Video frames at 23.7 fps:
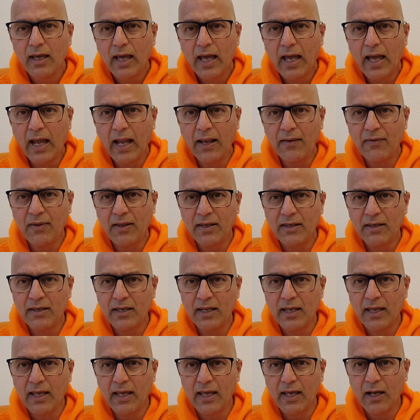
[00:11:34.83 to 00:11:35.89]
and then
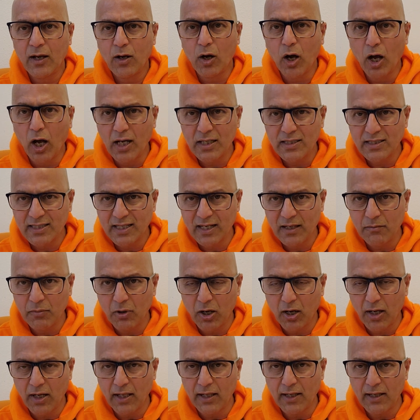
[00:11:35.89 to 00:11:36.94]
a causal
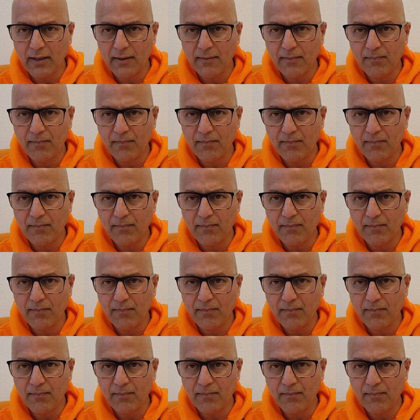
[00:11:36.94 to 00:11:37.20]
body.